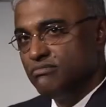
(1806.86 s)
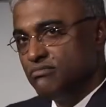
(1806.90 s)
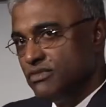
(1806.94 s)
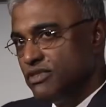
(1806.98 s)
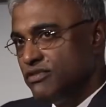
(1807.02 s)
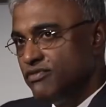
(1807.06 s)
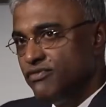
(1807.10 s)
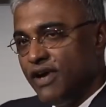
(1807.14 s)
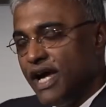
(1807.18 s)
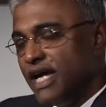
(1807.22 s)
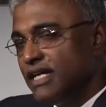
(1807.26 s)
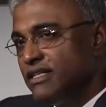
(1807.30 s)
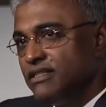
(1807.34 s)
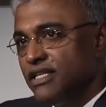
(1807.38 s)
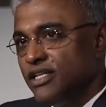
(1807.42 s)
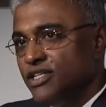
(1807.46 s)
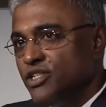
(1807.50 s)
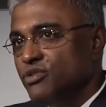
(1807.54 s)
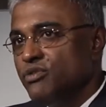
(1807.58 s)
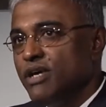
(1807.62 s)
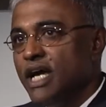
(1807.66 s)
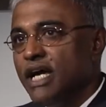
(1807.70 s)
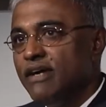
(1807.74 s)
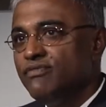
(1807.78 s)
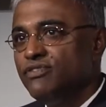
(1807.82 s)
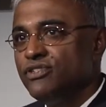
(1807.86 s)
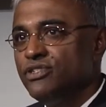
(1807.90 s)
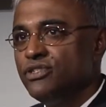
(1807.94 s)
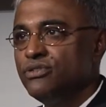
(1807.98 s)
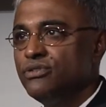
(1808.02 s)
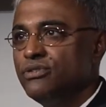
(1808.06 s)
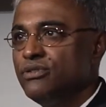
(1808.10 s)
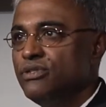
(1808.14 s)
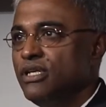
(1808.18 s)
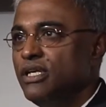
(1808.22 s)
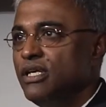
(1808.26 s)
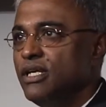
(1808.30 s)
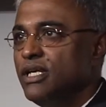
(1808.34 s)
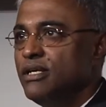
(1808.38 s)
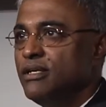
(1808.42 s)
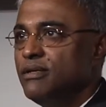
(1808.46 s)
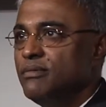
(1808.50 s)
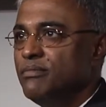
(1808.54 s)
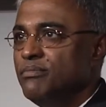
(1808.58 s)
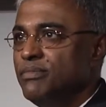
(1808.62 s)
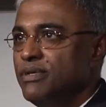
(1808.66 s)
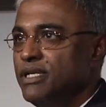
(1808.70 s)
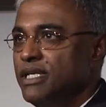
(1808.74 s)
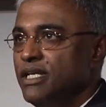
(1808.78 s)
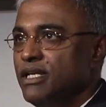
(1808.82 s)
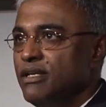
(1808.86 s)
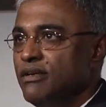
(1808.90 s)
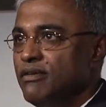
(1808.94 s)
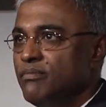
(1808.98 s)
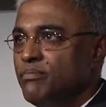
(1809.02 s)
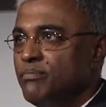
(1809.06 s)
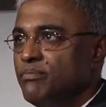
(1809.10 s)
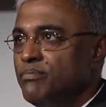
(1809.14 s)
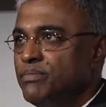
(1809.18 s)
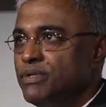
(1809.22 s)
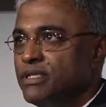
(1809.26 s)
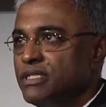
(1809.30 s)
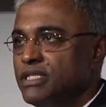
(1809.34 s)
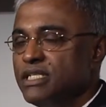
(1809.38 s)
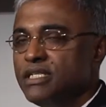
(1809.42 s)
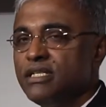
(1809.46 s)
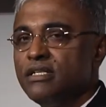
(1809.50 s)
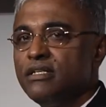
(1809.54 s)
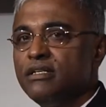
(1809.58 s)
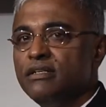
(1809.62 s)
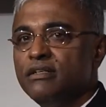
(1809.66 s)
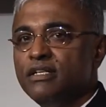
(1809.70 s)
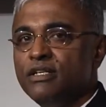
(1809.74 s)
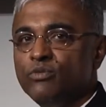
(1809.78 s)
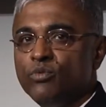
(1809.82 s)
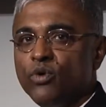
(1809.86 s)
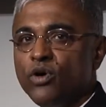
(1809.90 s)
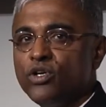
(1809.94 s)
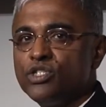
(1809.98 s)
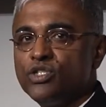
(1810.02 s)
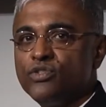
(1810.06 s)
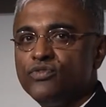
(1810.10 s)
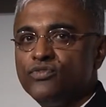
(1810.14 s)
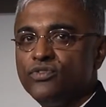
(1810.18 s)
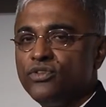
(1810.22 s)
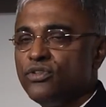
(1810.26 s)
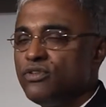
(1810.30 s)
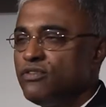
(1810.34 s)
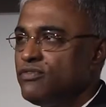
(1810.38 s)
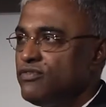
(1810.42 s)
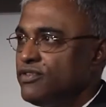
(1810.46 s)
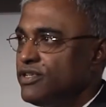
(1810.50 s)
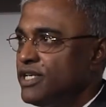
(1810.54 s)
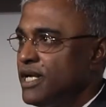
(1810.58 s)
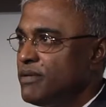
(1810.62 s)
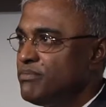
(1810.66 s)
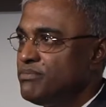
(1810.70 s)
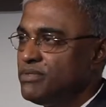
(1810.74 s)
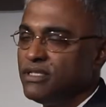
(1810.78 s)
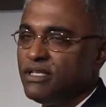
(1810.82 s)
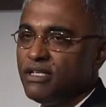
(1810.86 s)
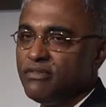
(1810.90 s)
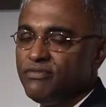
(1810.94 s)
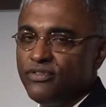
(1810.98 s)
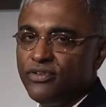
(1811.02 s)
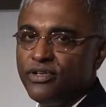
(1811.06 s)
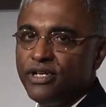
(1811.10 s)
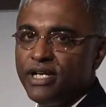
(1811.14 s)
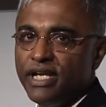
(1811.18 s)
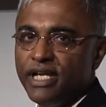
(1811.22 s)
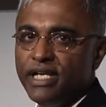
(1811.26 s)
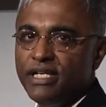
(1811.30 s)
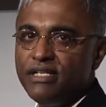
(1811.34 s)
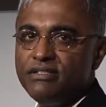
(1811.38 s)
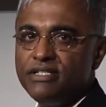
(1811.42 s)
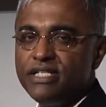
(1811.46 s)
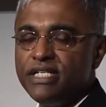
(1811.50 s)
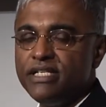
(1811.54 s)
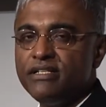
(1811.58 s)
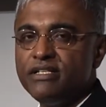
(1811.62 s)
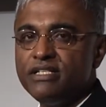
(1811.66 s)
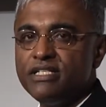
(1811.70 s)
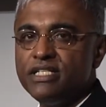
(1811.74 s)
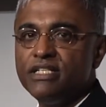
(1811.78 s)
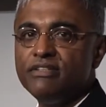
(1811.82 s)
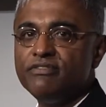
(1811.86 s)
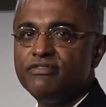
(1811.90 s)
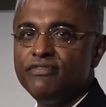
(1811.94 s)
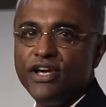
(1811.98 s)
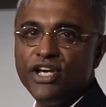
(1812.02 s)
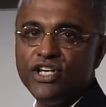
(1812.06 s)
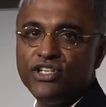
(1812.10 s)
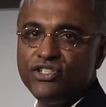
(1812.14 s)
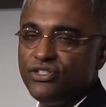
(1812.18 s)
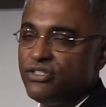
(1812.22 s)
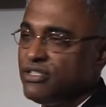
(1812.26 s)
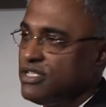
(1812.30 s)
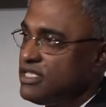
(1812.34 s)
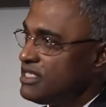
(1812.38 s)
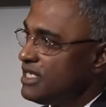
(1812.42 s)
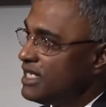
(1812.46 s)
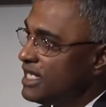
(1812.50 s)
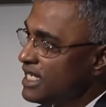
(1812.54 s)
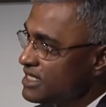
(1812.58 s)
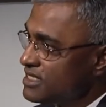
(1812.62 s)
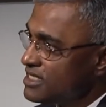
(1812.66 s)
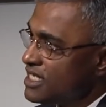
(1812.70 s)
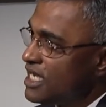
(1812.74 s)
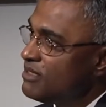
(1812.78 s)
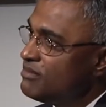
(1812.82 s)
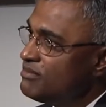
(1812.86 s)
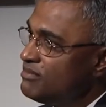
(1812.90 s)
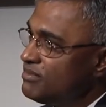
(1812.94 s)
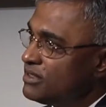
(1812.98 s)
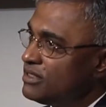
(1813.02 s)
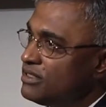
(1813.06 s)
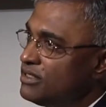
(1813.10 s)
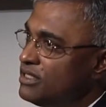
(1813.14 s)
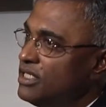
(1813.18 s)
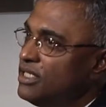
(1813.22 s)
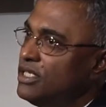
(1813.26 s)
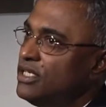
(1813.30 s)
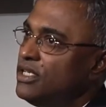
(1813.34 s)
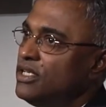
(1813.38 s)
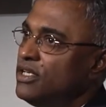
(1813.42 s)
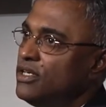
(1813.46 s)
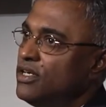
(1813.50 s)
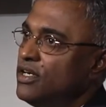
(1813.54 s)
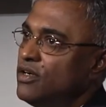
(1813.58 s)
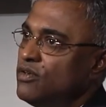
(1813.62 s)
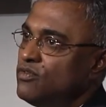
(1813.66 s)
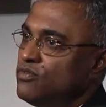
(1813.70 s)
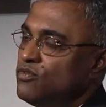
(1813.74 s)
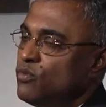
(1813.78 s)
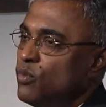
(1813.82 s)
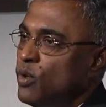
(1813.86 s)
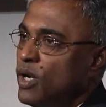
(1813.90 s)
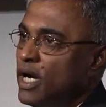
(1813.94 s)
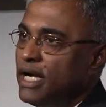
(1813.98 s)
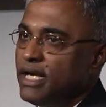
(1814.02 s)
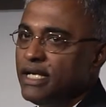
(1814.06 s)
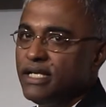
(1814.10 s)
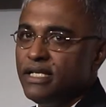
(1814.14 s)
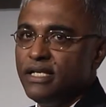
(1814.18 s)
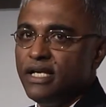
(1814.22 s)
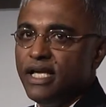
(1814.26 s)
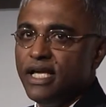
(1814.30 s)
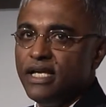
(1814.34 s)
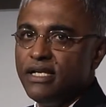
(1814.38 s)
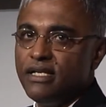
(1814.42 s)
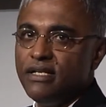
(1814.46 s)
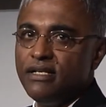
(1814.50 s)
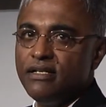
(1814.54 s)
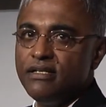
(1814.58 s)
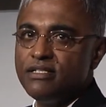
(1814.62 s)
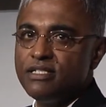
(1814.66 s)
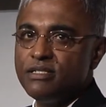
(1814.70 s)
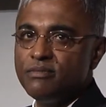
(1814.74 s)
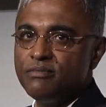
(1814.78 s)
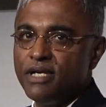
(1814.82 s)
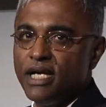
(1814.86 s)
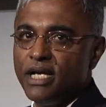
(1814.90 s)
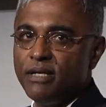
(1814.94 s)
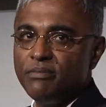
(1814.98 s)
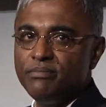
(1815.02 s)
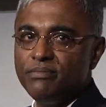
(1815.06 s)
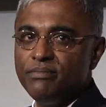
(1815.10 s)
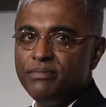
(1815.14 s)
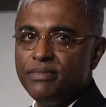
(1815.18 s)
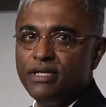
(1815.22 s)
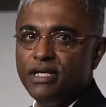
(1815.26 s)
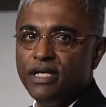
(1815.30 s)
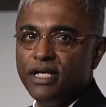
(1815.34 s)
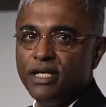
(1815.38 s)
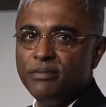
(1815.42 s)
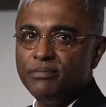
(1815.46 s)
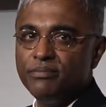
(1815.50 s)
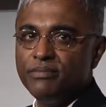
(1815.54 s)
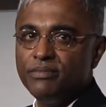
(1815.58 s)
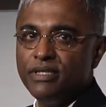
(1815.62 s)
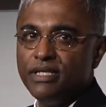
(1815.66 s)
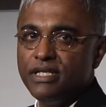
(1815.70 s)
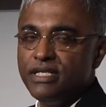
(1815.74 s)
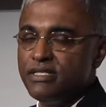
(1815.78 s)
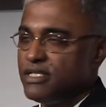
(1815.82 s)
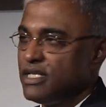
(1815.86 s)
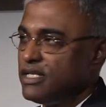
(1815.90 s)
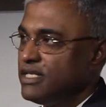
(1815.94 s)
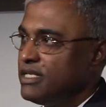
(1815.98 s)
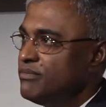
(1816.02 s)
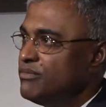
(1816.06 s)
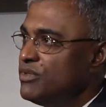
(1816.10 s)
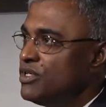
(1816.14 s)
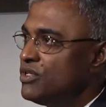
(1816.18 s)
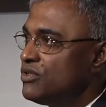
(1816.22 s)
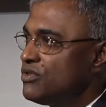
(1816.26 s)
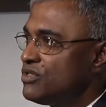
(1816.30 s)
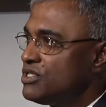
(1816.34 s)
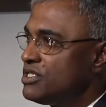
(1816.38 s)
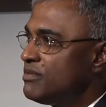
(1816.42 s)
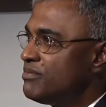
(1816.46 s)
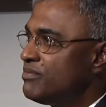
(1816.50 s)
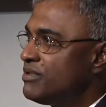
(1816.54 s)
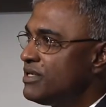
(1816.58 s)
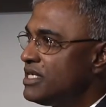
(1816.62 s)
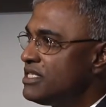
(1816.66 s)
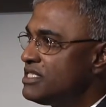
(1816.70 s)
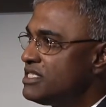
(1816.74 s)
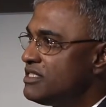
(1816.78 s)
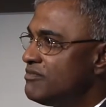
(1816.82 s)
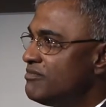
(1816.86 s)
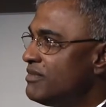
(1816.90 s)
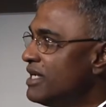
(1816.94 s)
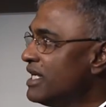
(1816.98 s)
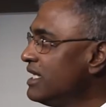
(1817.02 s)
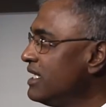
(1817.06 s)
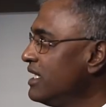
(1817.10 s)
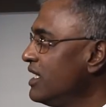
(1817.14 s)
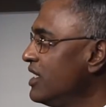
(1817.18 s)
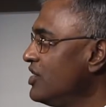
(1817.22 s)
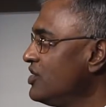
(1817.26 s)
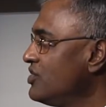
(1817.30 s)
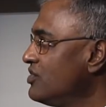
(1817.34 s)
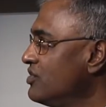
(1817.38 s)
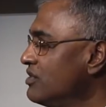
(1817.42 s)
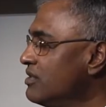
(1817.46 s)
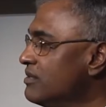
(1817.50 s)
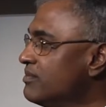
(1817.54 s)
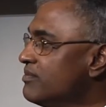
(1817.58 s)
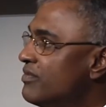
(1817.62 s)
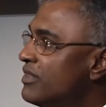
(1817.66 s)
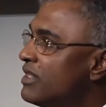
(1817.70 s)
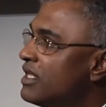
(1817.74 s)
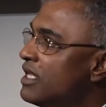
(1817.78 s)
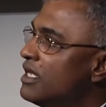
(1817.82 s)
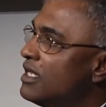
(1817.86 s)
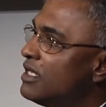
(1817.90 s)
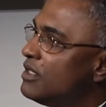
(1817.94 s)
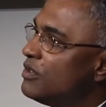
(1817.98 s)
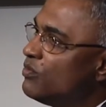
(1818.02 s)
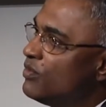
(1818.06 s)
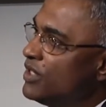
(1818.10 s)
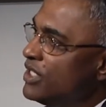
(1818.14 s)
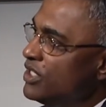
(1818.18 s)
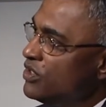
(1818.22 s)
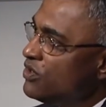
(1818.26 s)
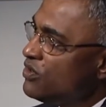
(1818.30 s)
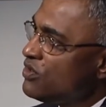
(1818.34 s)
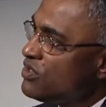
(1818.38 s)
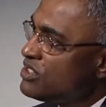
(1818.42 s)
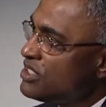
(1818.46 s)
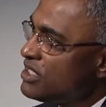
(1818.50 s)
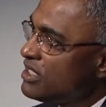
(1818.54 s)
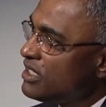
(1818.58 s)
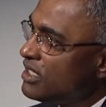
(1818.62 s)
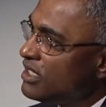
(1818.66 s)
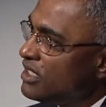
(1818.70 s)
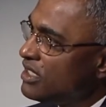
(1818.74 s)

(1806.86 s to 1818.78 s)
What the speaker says: The fact that you have to be particularly watchful for a serious infection is an example of why eculizumab is an immunosuppressive medication. We use